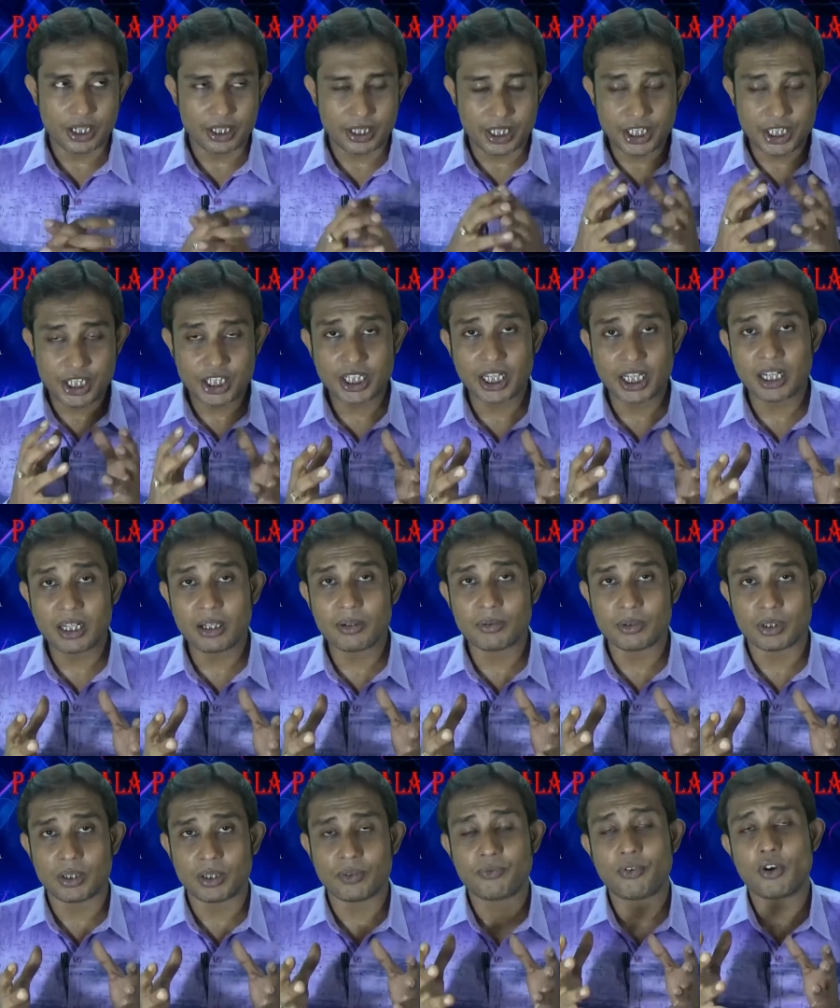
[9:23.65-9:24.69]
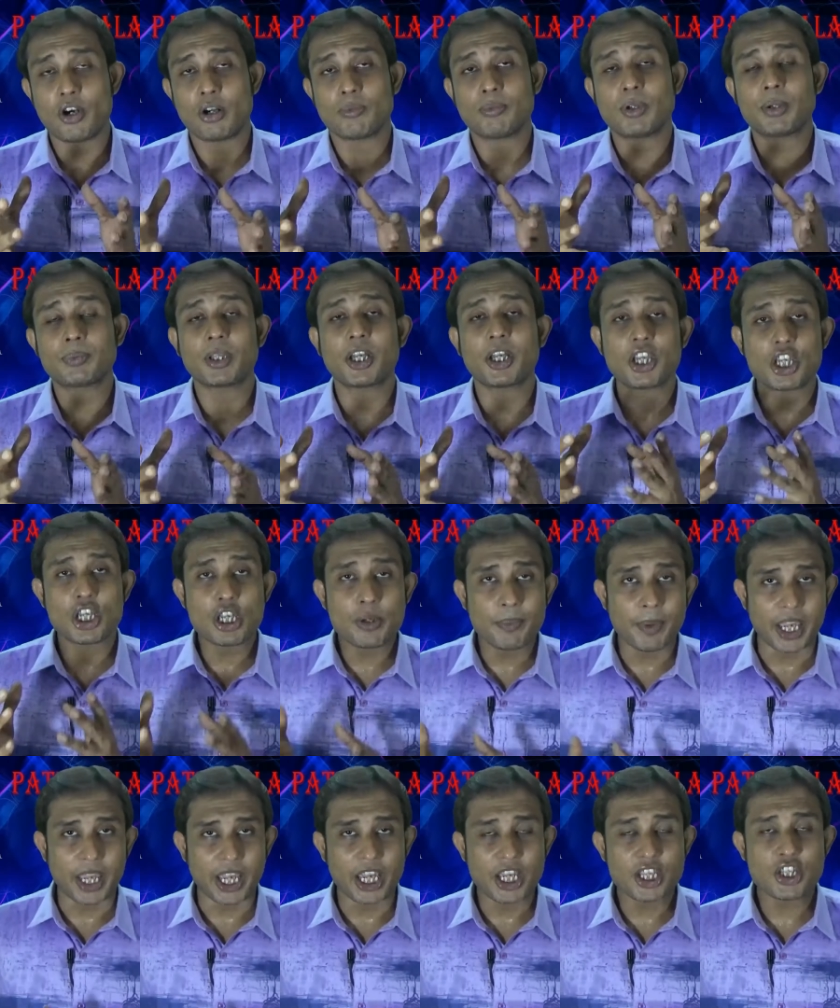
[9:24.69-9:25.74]
digital form of the
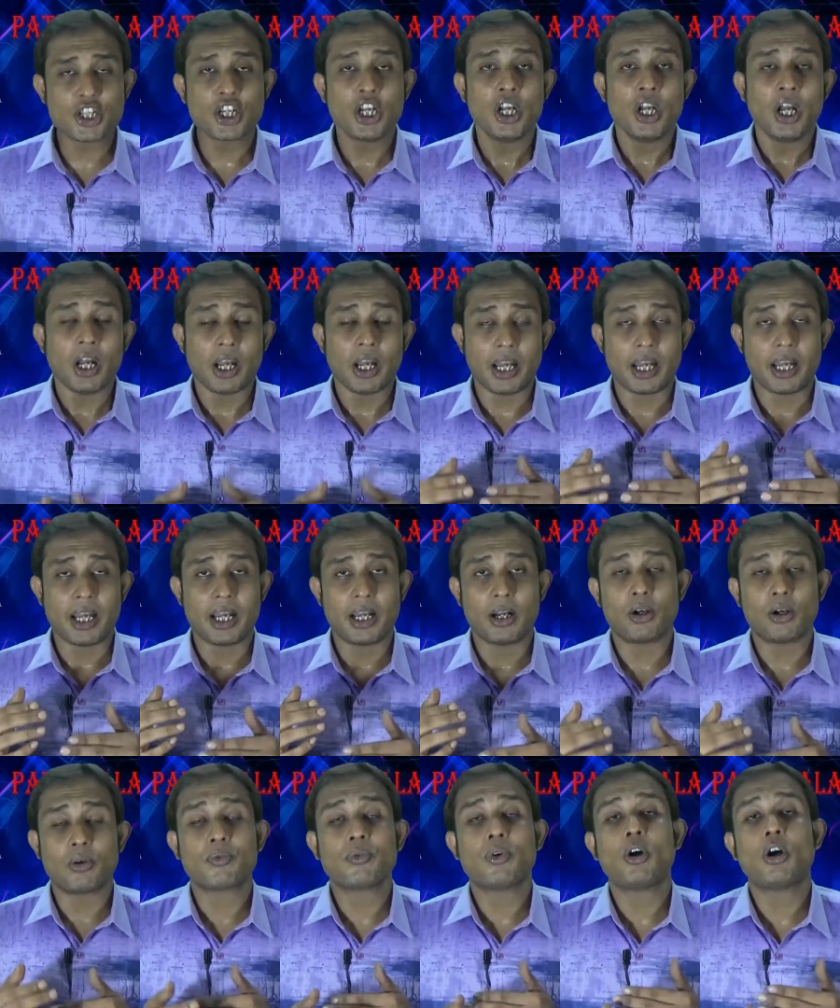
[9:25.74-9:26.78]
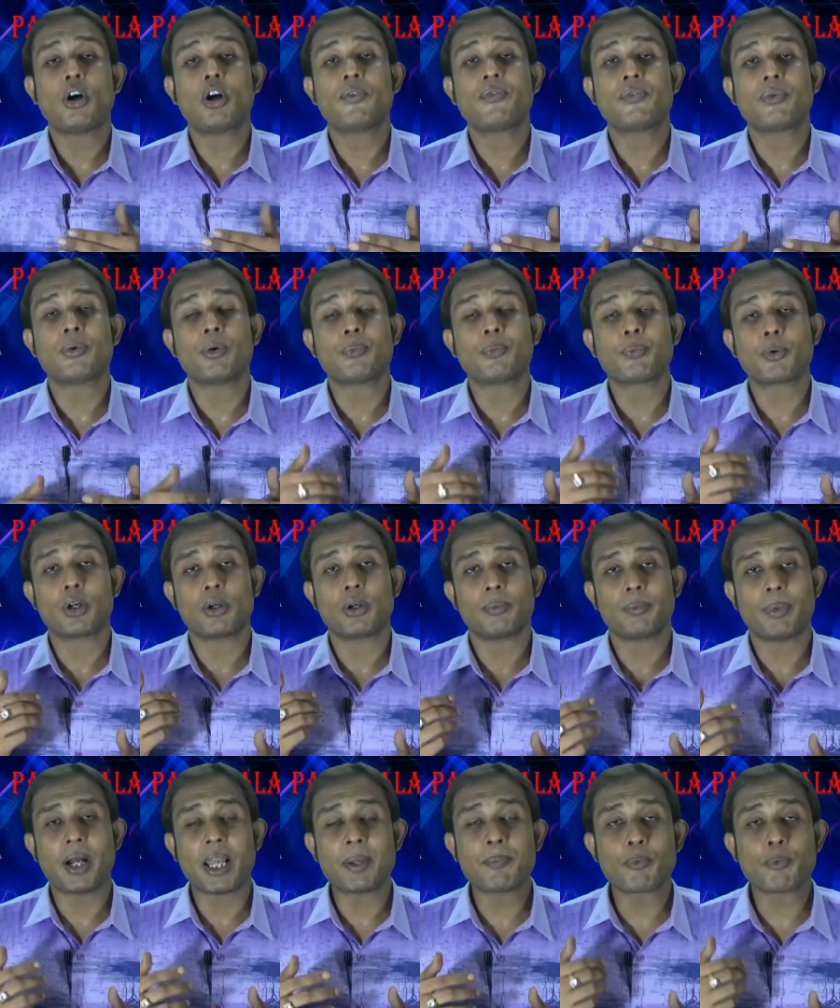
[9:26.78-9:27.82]
image
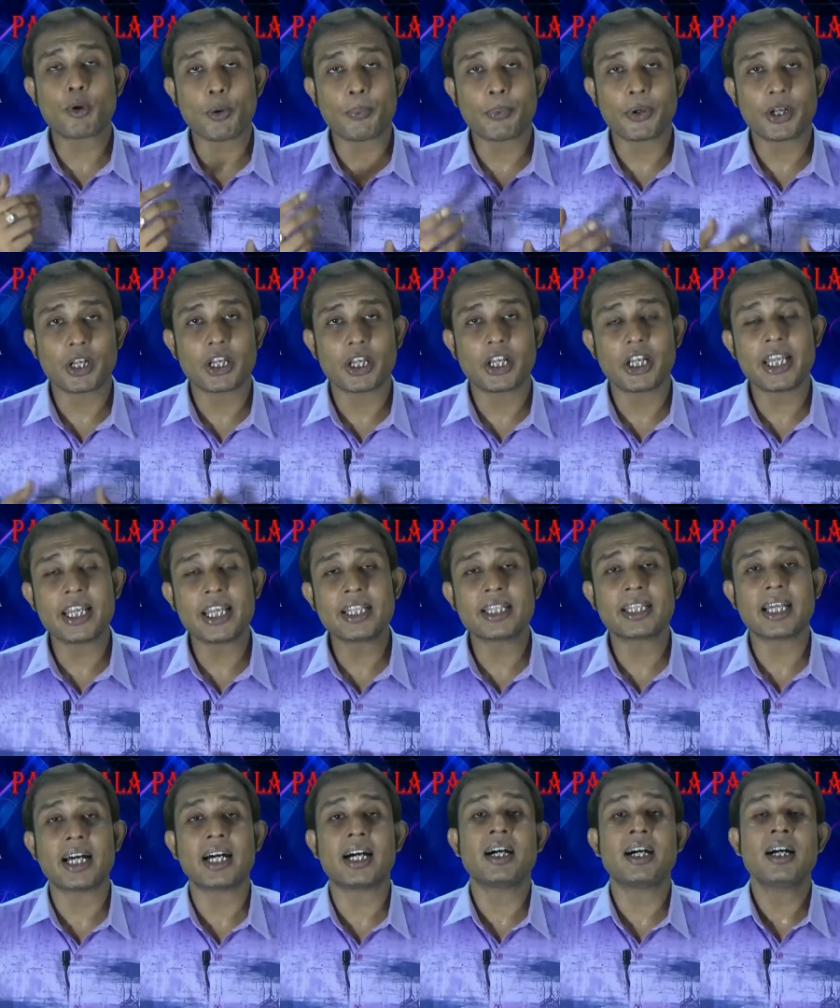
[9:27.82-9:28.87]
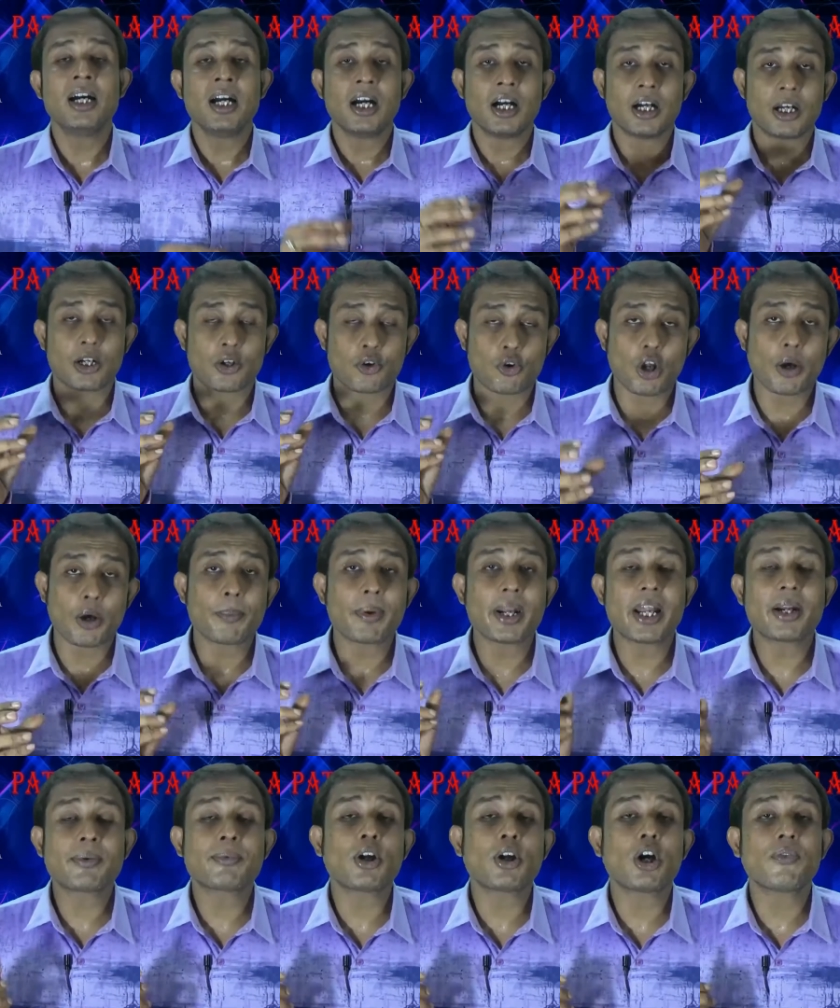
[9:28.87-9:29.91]
by propelling the
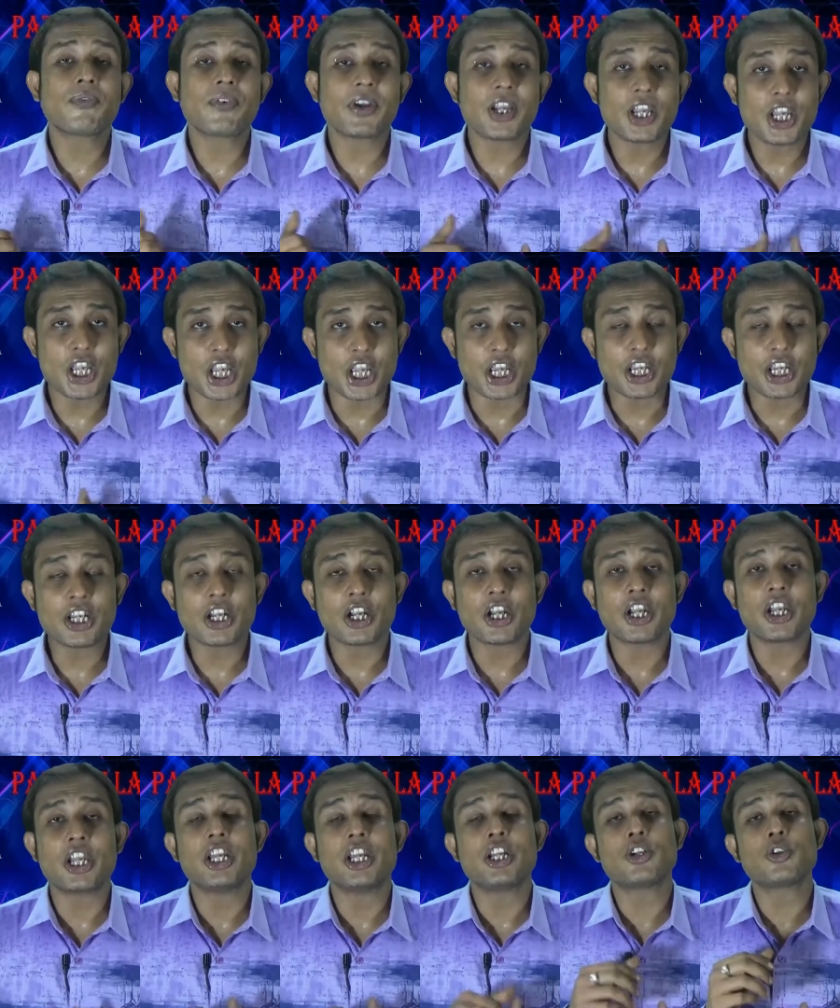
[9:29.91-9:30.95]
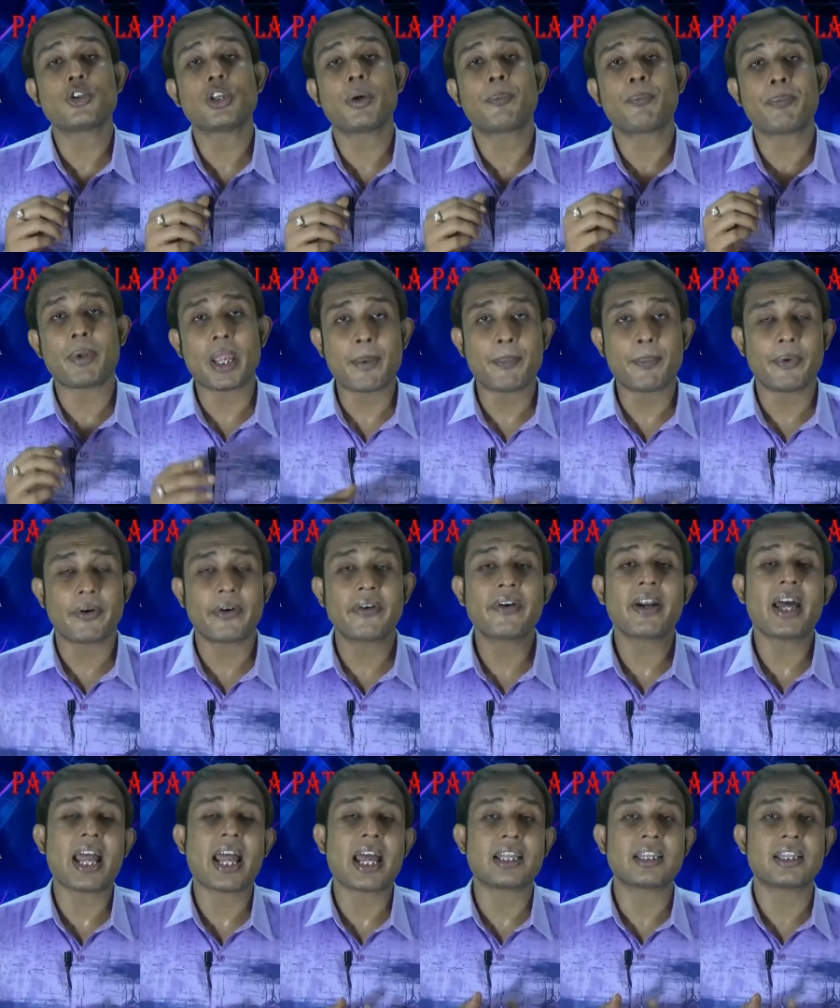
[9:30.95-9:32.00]
droplet of ink into the
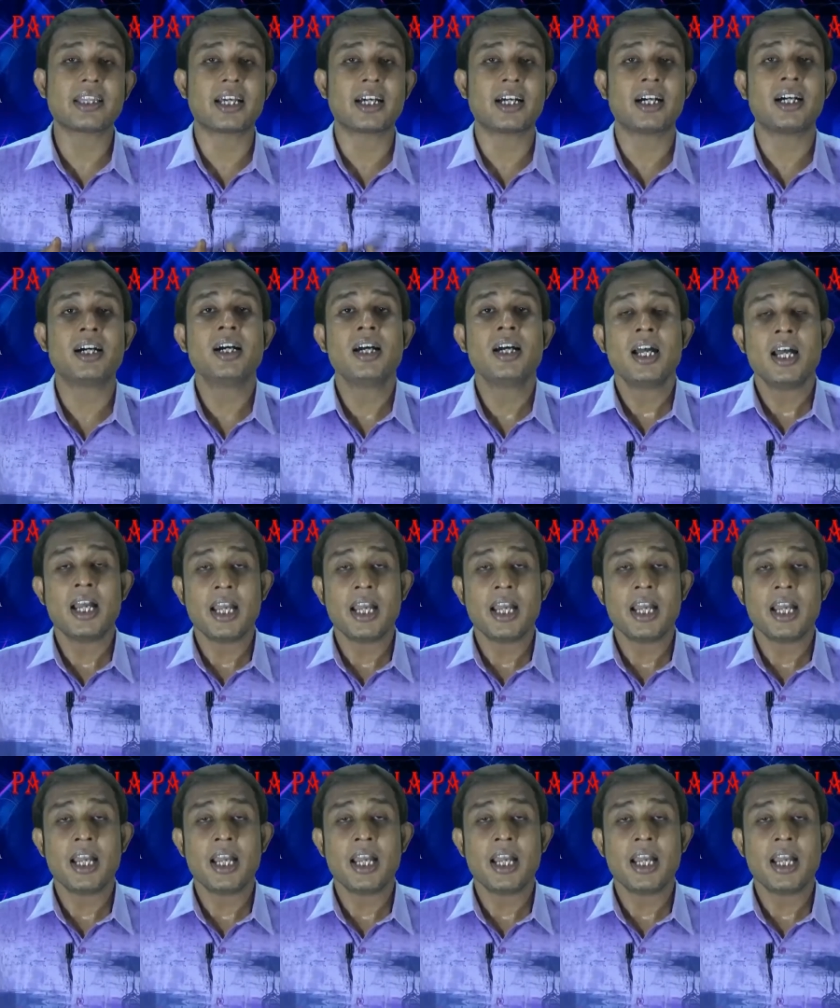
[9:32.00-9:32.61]
paper and the